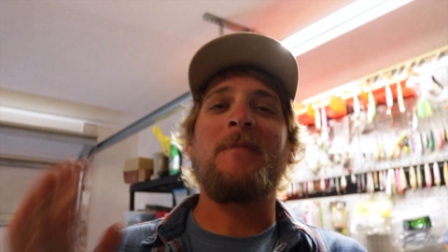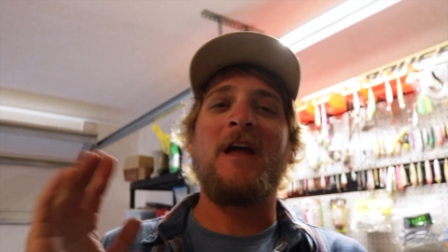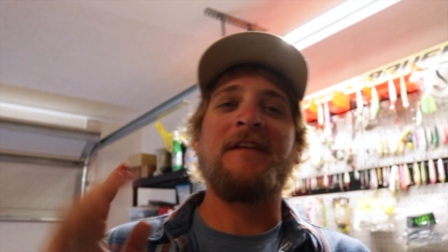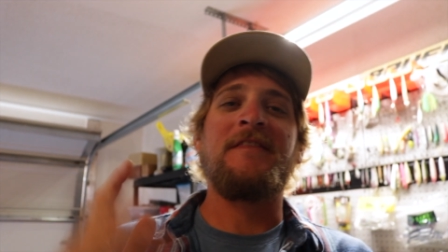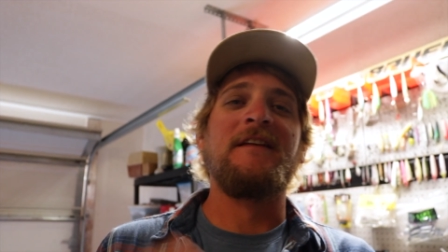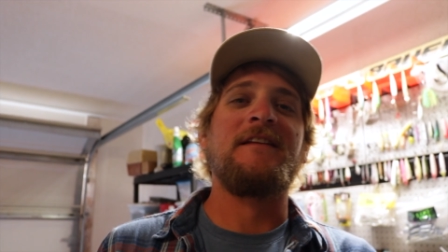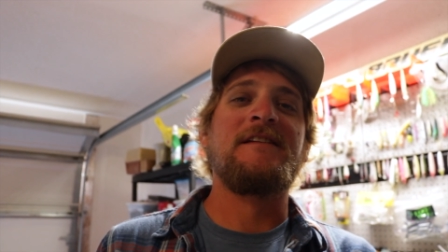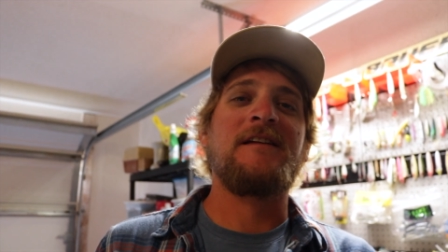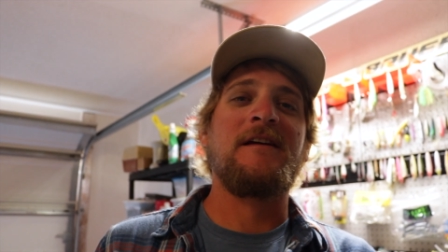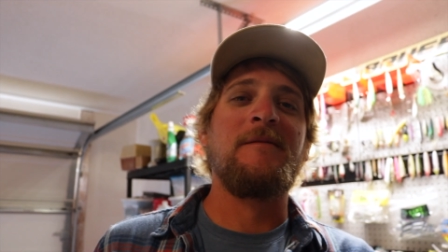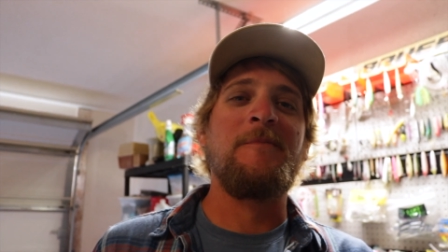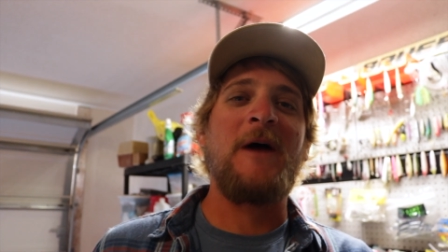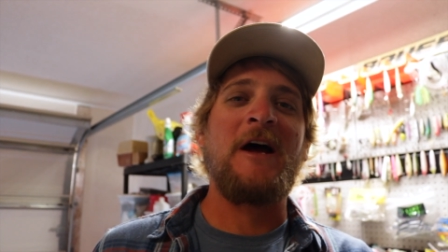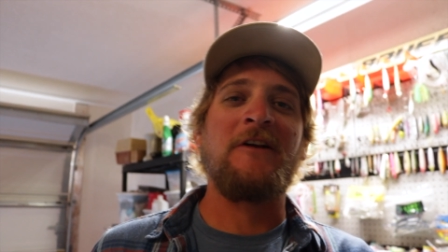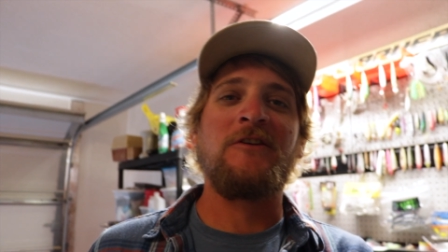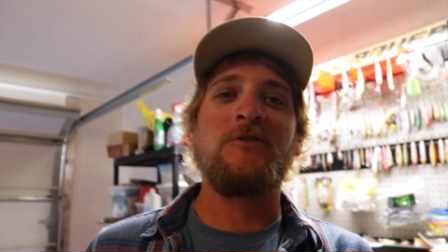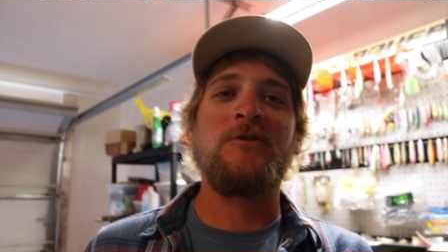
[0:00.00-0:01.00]
I think that's going to
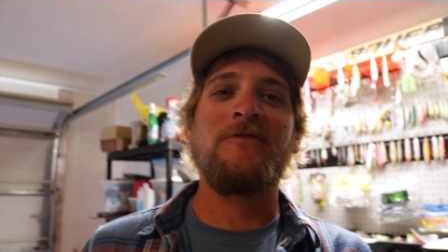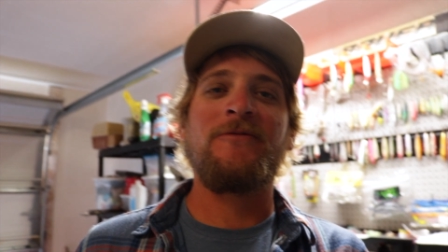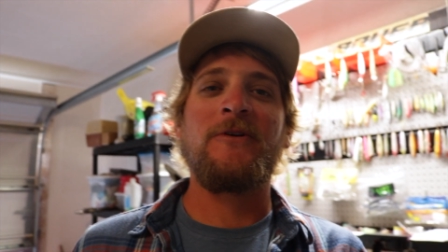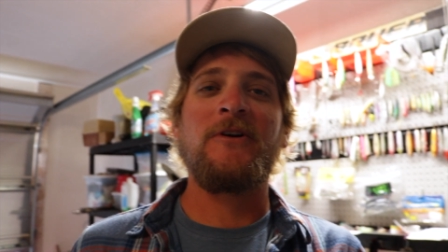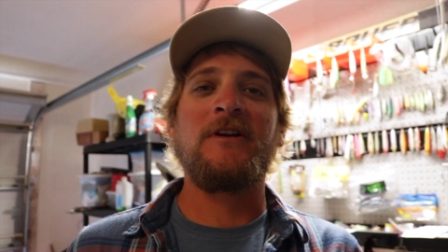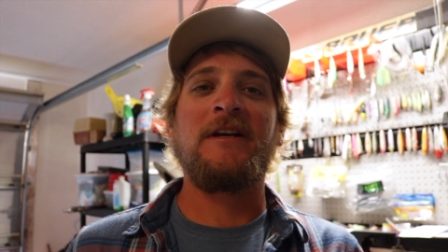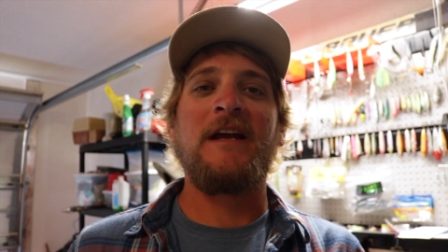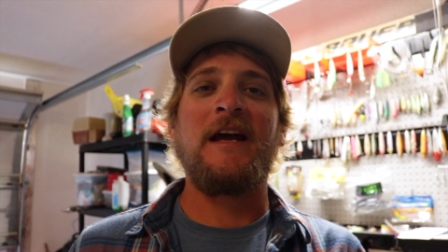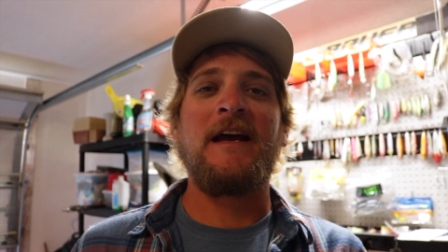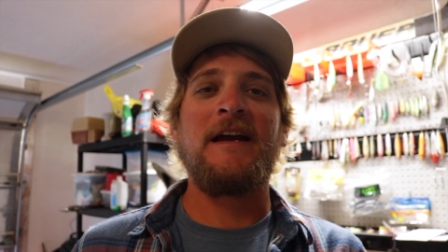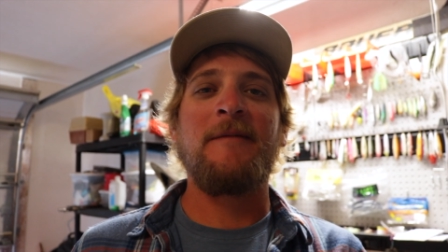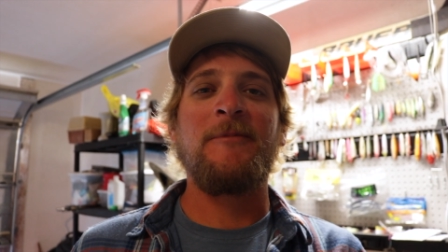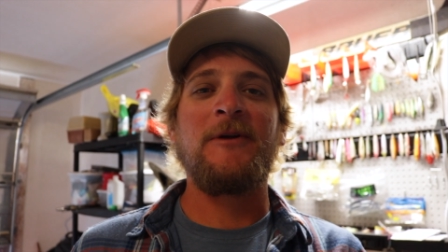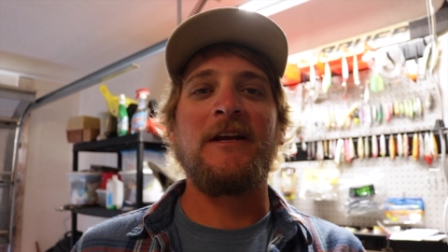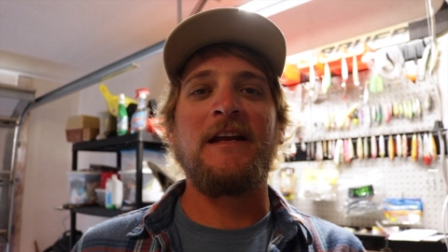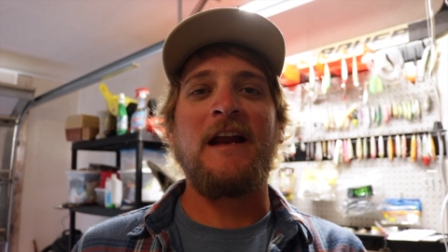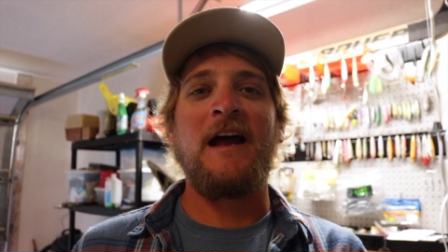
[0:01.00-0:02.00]
about do it for today. I'm
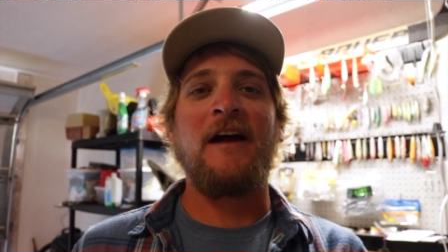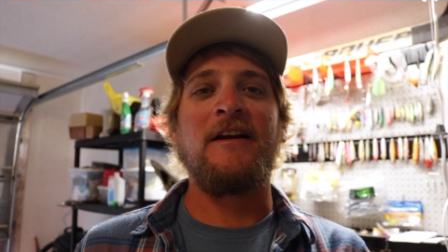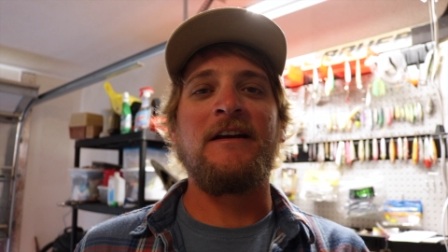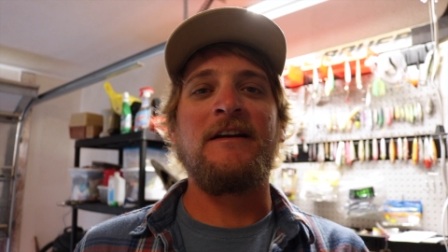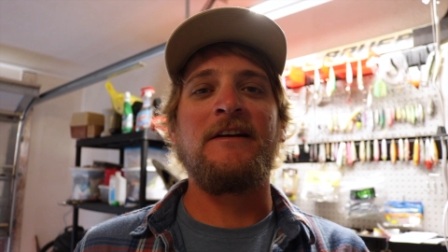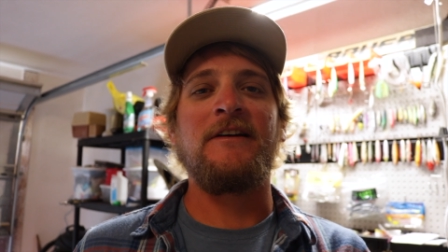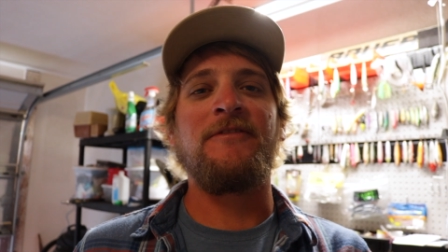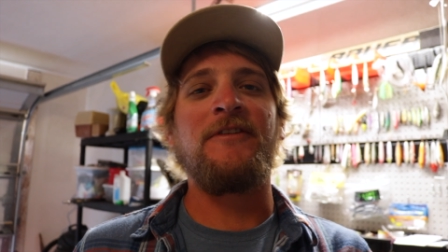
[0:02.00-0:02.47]
going to get out of here,